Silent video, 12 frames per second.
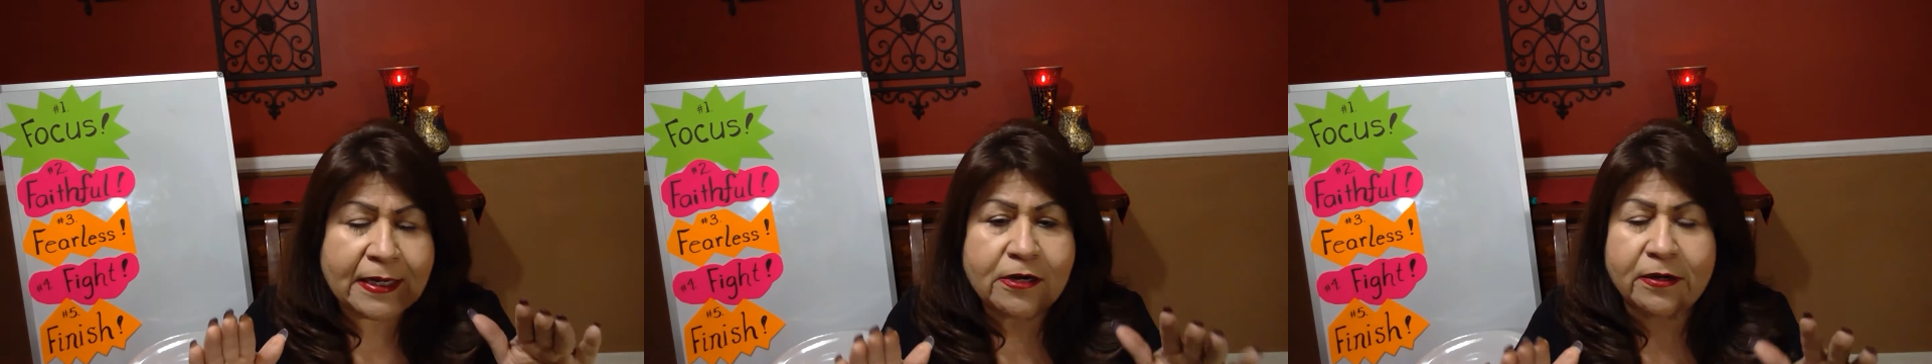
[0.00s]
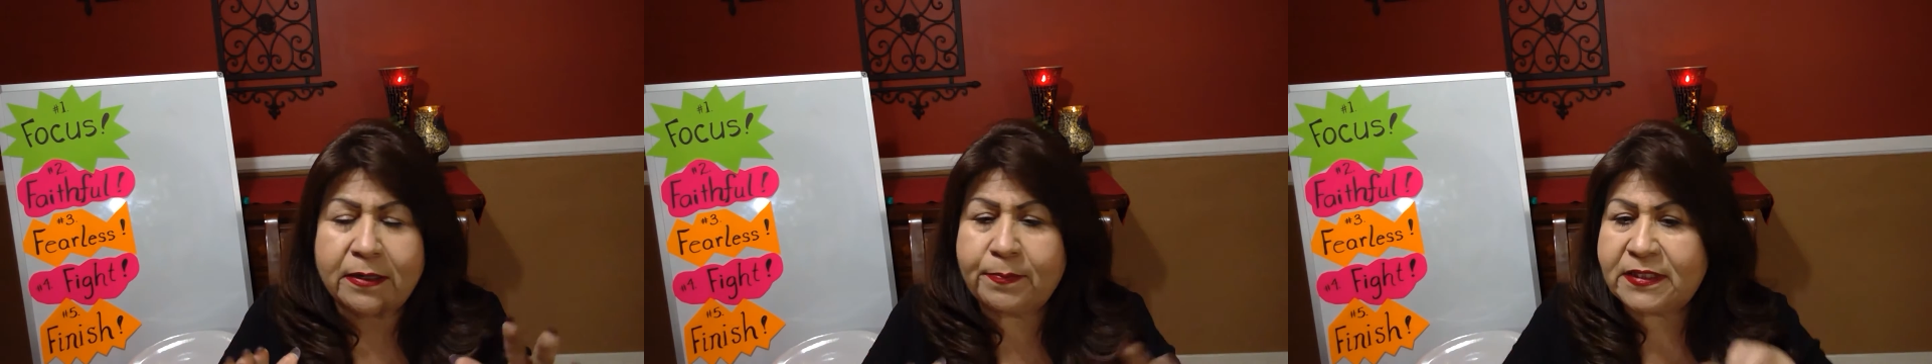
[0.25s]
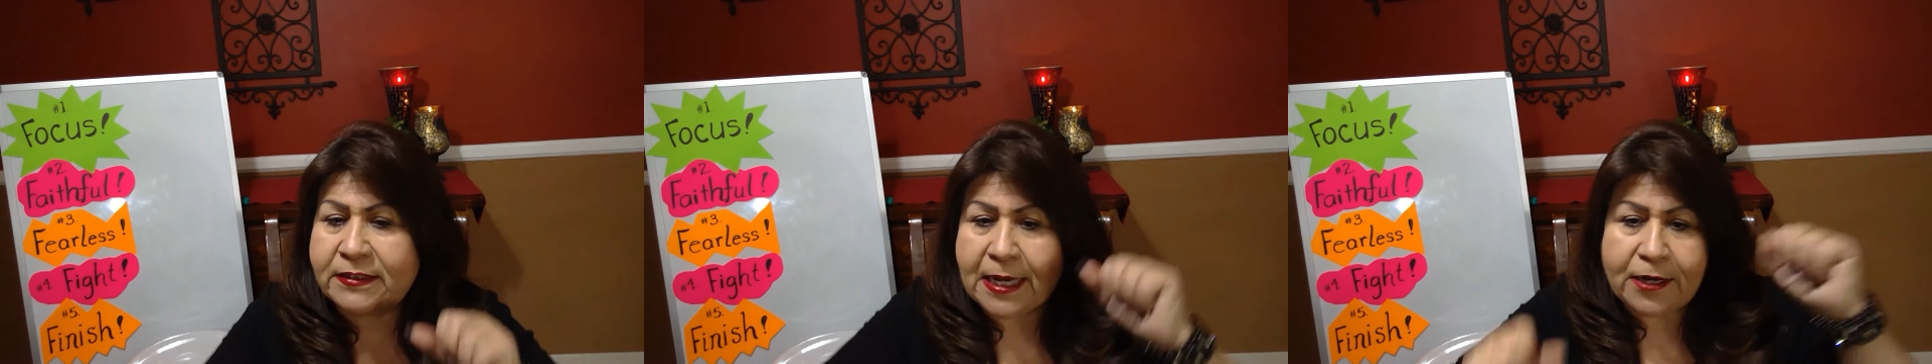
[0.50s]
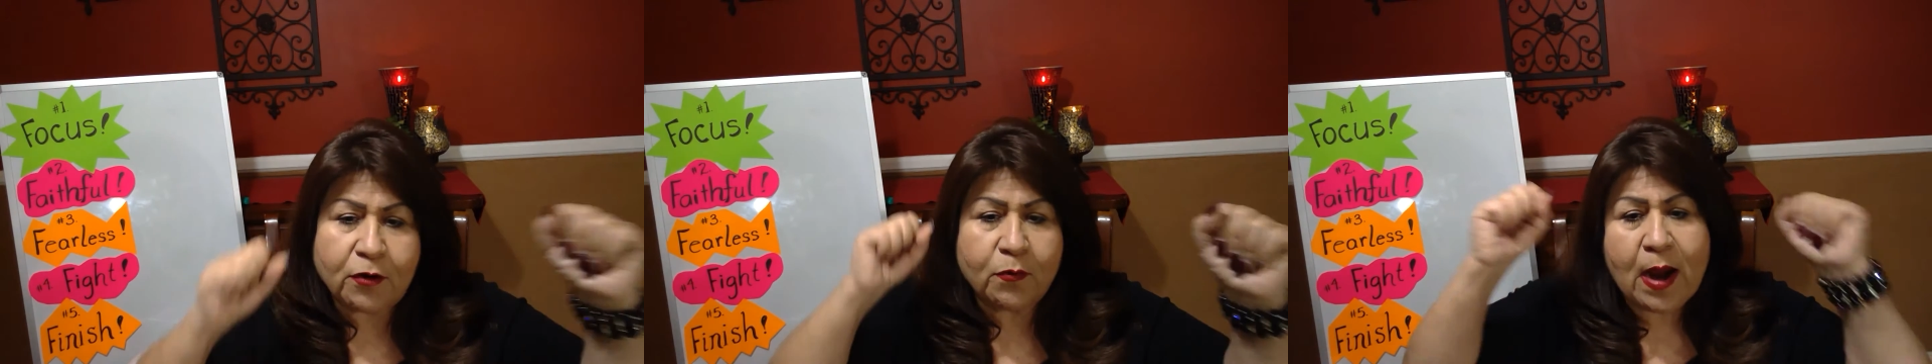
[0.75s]
He could have been
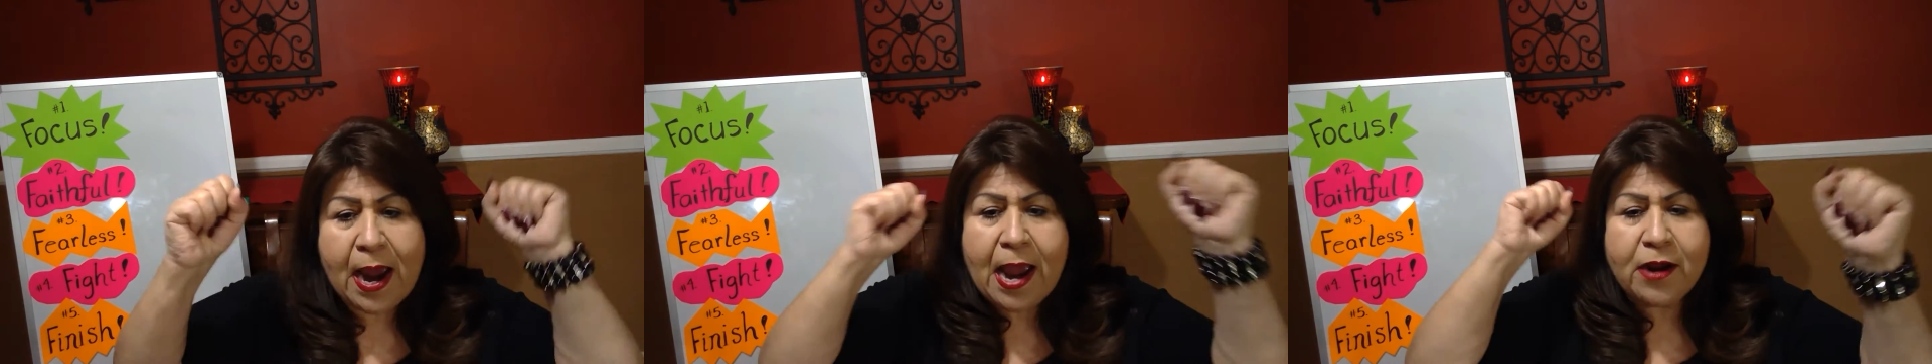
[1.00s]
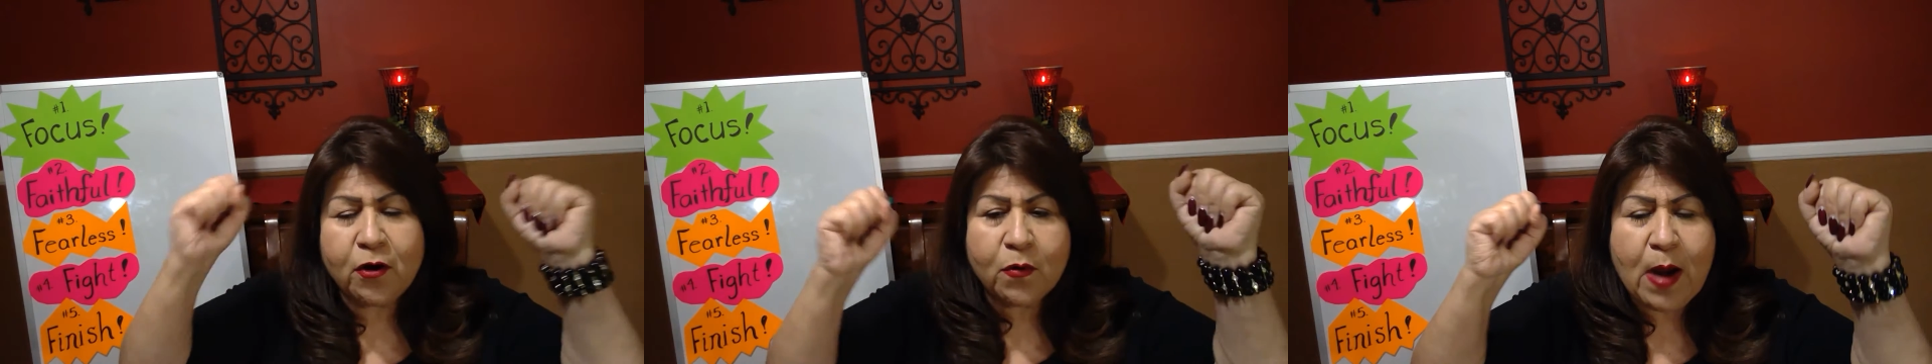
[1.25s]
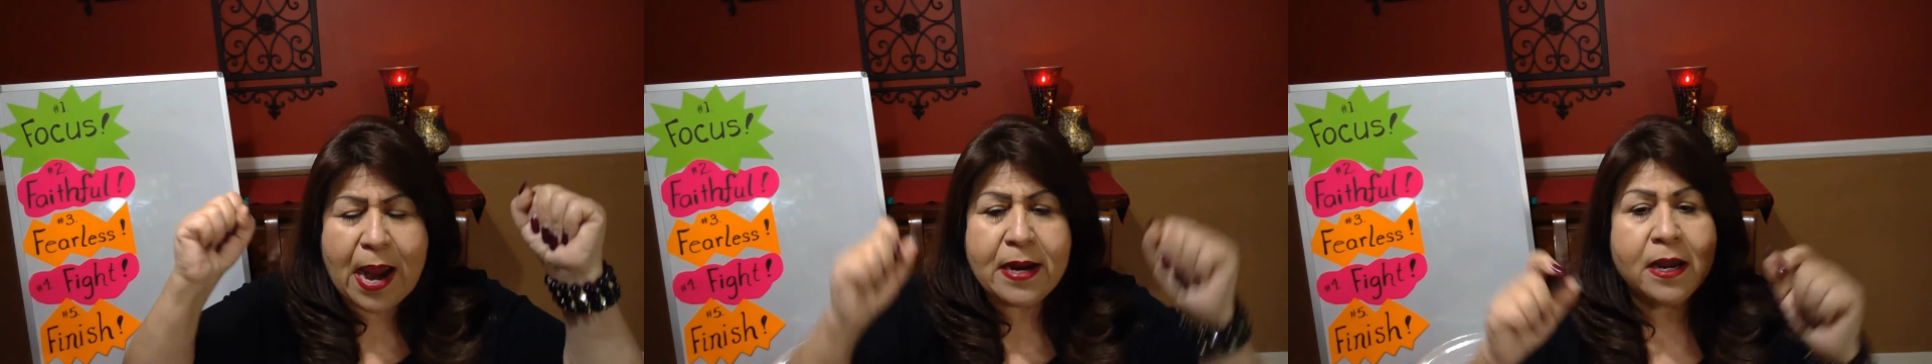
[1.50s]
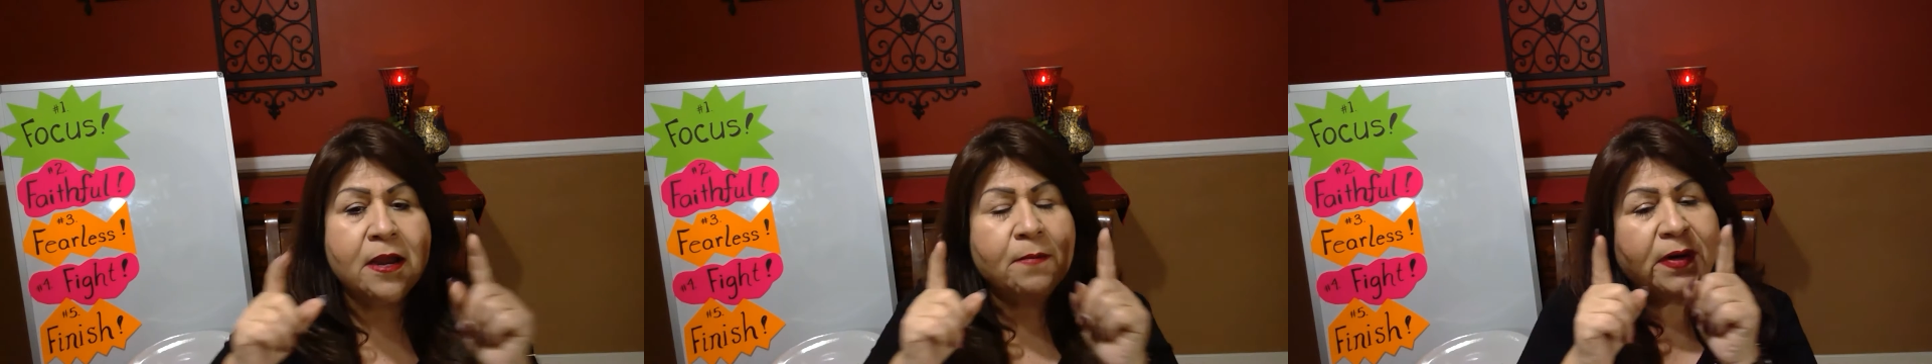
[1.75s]
saying, hooray, hooray,